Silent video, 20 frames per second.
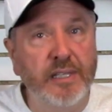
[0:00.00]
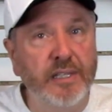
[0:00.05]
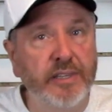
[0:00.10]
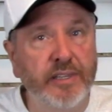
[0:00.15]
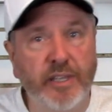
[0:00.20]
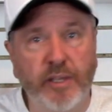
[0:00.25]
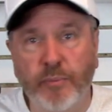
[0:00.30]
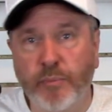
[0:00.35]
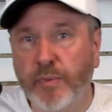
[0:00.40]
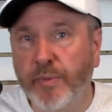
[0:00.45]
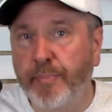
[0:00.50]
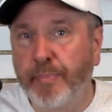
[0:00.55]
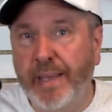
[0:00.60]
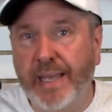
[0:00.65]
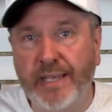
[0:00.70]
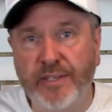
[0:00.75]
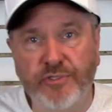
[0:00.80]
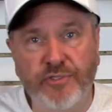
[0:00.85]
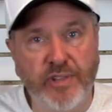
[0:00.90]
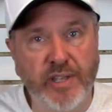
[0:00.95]
done with
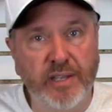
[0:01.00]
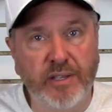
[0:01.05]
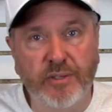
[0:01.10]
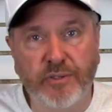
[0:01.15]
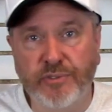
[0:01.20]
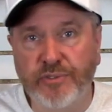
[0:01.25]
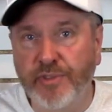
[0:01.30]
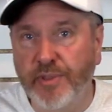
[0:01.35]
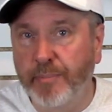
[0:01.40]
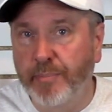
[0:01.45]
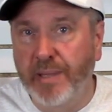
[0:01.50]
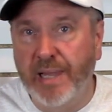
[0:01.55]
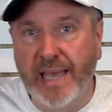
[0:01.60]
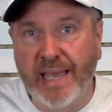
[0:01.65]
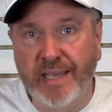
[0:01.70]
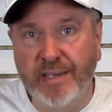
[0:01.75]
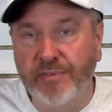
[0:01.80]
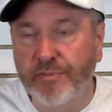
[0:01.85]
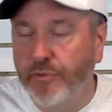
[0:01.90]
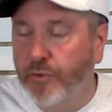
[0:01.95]
pastels, the
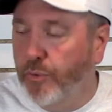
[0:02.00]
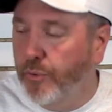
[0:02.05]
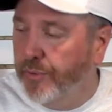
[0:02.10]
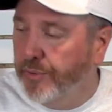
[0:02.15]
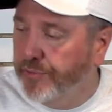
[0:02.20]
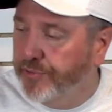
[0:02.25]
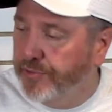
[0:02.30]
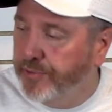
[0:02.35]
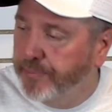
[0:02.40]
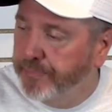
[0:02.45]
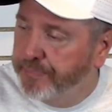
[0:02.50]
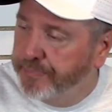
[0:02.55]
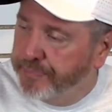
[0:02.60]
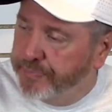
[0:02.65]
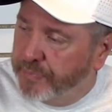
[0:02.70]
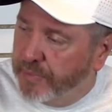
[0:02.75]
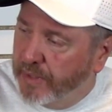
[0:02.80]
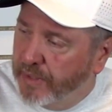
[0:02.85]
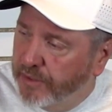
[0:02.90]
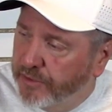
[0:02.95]
black of course,
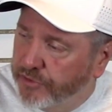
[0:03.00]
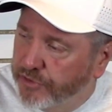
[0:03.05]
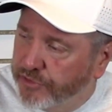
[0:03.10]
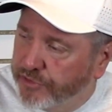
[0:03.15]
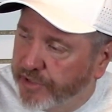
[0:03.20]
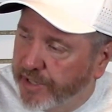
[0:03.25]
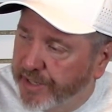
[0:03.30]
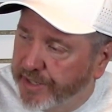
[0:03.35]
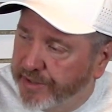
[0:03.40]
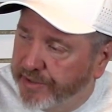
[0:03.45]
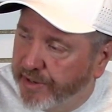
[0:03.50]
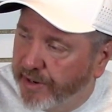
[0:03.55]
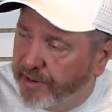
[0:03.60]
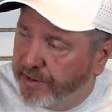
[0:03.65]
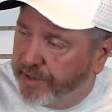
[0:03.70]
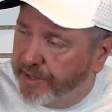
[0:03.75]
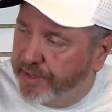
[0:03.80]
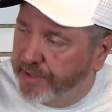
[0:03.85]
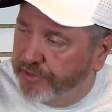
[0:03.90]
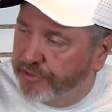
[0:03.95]
just kind of
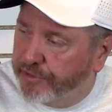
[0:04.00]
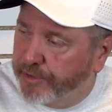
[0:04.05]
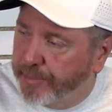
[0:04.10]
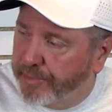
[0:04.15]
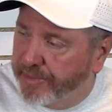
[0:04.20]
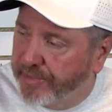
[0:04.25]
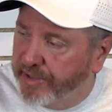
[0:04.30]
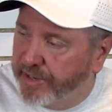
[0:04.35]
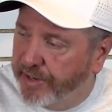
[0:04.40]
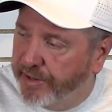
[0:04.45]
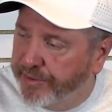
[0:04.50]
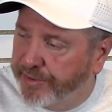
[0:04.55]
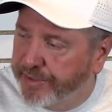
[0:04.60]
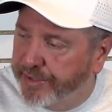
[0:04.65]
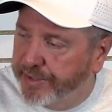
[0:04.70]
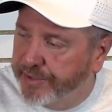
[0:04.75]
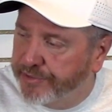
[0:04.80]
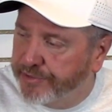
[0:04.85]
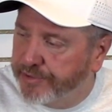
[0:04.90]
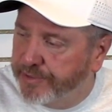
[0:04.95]
darkening some of the
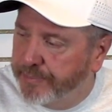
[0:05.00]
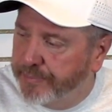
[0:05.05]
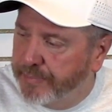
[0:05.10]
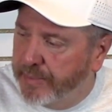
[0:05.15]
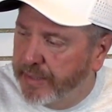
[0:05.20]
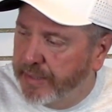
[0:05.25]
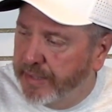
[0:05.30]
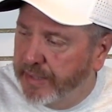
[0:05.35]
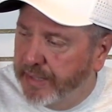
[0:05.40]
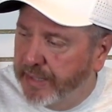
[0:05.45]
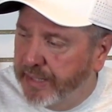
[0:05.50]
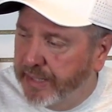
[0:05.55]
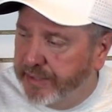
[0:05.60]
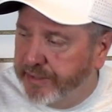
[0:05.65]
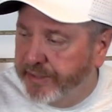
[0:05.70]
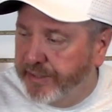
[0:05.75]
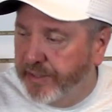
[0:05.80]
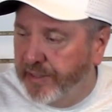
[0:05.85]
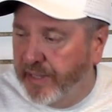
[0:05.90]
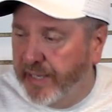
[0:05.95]
areas
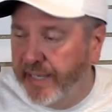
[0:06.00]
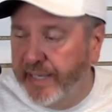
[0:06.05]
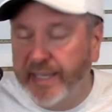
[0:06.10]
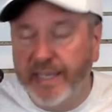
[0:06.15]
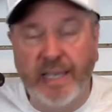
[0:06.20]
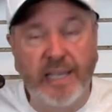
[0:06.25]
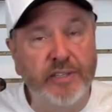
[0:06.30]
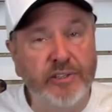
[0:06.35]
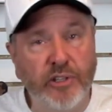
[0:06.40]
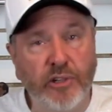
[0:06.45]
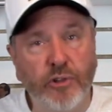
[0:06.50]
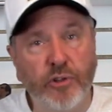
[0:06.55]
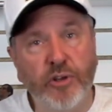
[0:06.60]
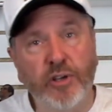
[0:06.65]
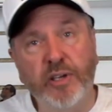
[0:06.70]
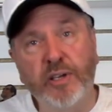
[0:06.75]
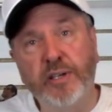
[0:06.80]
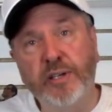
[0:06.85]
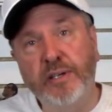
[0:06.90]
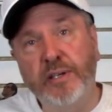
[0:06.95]
until I got the
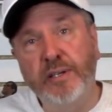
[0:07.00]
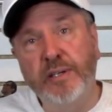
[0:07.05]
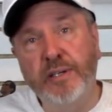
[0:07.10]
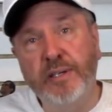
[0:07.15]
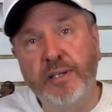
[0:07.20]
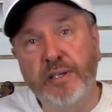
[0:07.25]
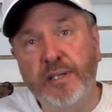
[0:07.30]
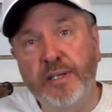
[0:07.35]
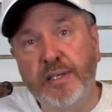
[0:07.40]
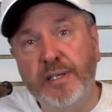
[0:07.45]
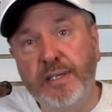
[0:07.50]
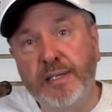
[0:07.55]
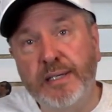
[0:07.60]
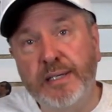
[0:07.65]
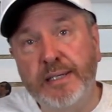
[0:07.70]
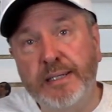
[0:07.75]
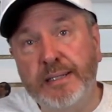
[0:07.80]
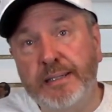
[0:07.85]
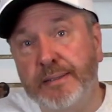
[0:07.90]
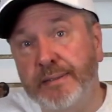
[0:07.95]
look
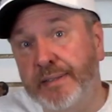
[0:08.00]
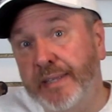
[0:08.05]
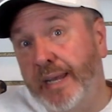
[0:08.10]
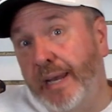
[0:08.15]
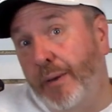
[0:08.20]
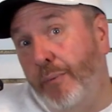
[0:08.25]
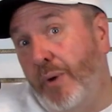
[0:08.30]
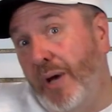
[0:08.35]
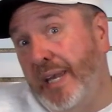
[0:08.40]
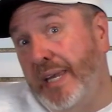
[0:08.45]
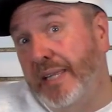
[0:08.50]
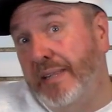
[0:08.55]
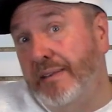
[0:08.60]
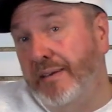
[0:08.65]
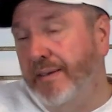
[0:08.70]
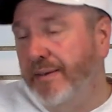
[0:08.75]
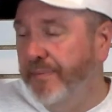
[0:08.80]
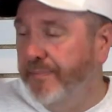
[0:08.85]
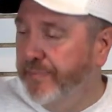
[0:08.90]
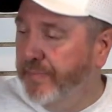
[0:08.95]
that I wanted.
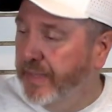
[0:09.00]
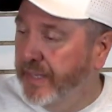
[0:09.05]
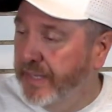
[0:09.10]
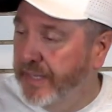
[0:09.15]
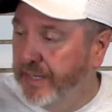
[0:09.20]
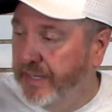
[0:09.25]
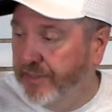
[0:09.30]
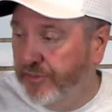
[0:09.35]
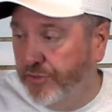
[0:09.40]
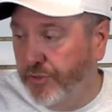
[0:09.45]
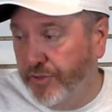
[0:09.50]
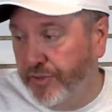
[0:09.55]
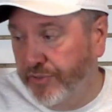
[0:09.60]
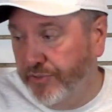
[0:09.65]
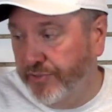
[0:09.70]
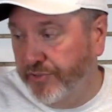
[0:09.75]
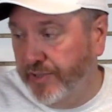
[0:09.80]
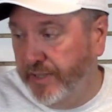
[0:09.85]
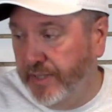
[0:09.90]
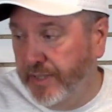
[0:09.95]
And as you can
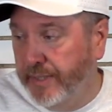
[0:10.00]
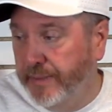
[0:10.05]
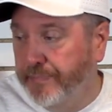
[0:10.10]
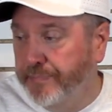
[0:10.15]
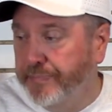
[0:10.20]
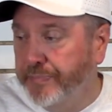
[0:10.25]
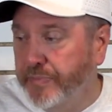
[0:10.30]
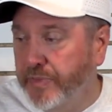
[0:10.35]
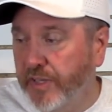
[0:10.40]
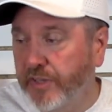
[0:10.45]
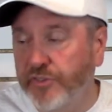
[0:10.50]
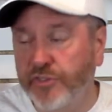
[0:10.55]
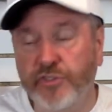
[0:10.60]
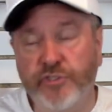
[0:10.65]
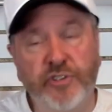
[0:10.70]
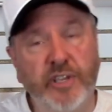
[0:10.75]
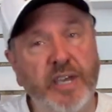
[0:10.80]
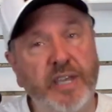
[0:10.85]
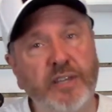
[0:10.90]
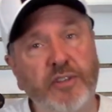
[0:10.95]
see, it
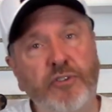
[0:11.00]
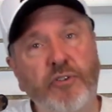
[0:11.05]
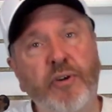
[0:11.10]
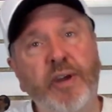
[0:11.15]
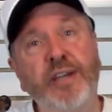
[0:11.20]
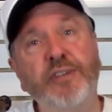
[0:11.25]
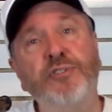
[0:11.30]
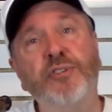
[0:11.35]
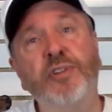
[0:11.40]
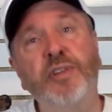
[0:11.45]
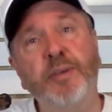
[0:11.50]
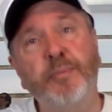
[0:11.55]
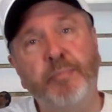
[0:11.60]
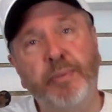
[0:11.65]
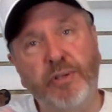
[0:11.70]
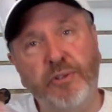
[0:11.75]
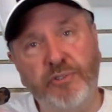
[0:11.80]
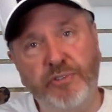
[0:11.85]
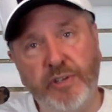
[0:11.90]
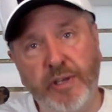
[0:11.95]
just kind of gradually
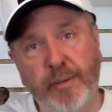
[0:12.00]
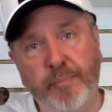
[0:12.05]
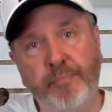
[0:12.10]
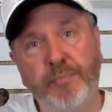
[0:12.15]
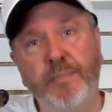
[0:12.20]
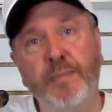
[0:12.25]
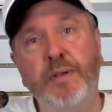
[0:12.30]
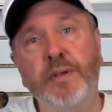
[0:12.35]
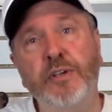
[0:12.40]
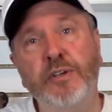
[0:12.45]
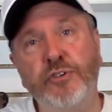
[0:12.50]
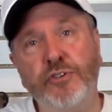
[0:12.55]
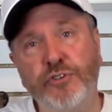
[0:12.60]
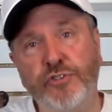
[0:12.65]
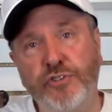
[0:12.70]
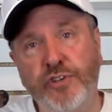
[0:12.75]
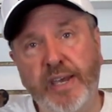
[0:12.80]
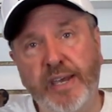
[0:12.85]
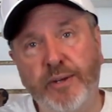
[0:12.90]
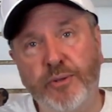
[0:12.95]
builds up your
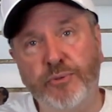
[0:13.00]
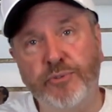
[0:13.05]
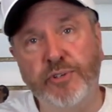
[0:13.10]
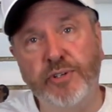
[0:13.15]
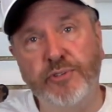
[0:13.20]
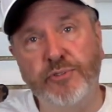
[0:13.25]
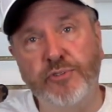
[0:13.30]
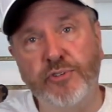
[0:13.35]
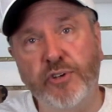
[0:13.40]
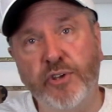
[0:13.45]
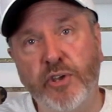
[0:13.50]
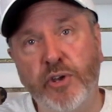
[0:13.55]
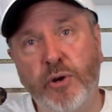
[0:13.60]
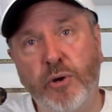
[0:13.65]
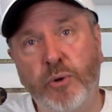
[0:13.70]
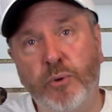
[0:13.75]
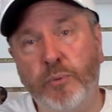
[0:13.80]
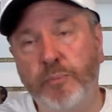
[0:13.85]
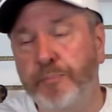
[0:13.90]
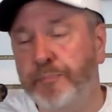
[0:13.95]
shadows as you go.